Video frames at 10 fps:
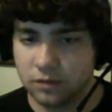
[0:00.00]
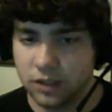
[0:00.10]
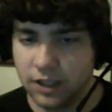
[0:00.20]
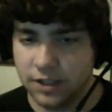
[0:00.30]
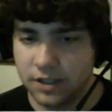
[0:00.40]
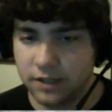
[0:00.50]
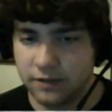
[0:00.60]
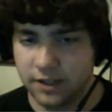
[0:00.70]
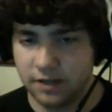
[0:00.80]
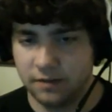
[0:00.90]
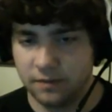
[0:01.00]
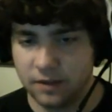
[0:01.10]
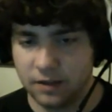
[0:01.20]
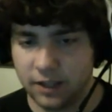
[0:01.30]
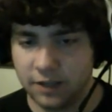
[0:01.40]
Yeah, just land right there.
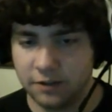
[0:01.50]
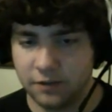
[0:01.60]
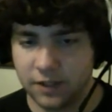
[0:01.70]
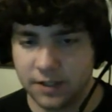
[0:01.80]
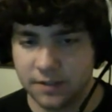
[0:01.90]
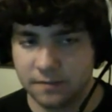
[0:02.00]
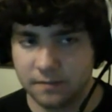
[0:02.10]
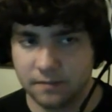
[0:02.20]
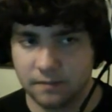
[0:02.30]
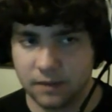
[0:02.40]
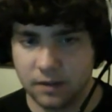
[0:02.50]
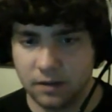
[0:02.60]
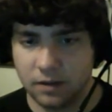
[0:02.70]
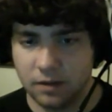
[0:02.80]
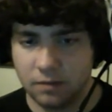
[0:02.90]
Land on their face.
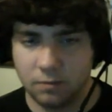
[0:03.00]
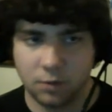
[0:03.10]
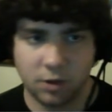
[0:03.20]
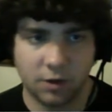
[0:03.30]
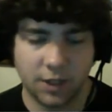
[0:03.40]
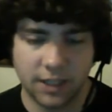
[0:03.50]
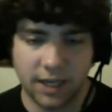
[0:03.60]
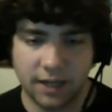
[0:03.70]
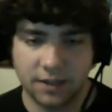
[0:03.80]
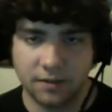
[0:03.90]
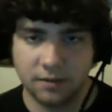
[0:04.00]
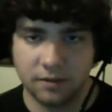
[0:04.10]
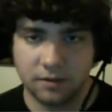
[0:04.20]
We'll go and attack too.